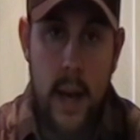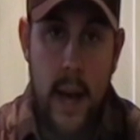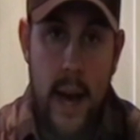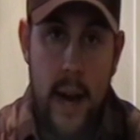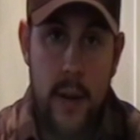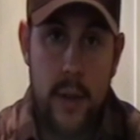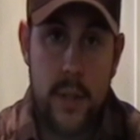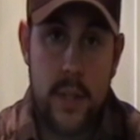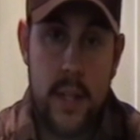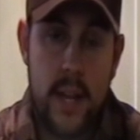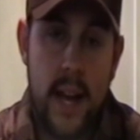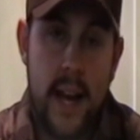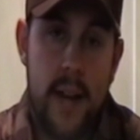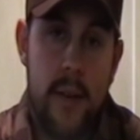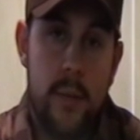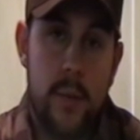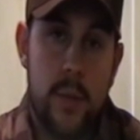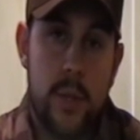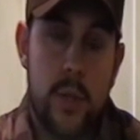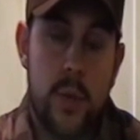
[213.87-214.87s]

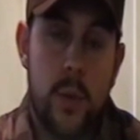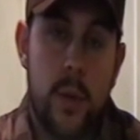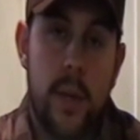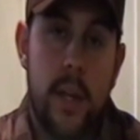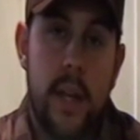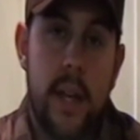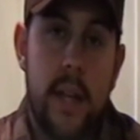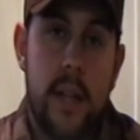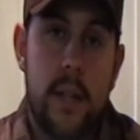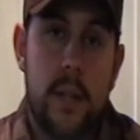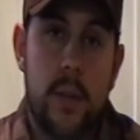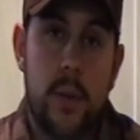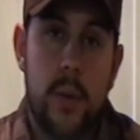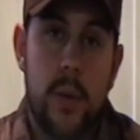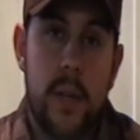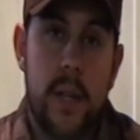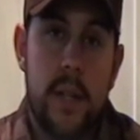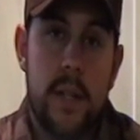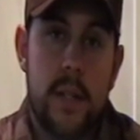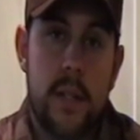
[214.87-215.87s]
Outside was 28
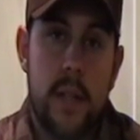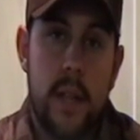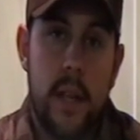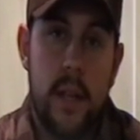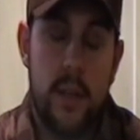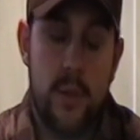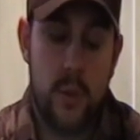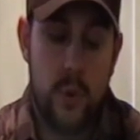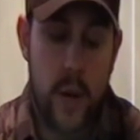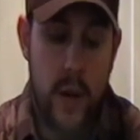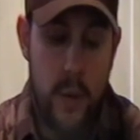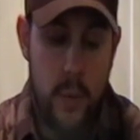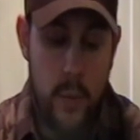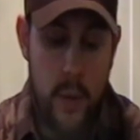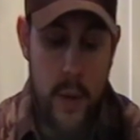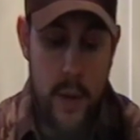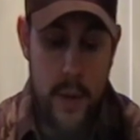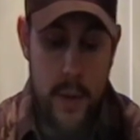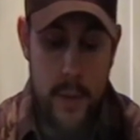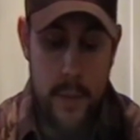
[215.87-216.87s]
degrees and dry
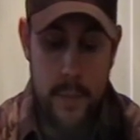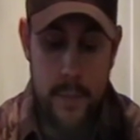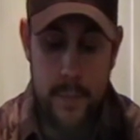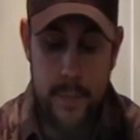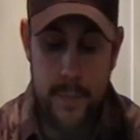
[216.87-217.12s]
weather.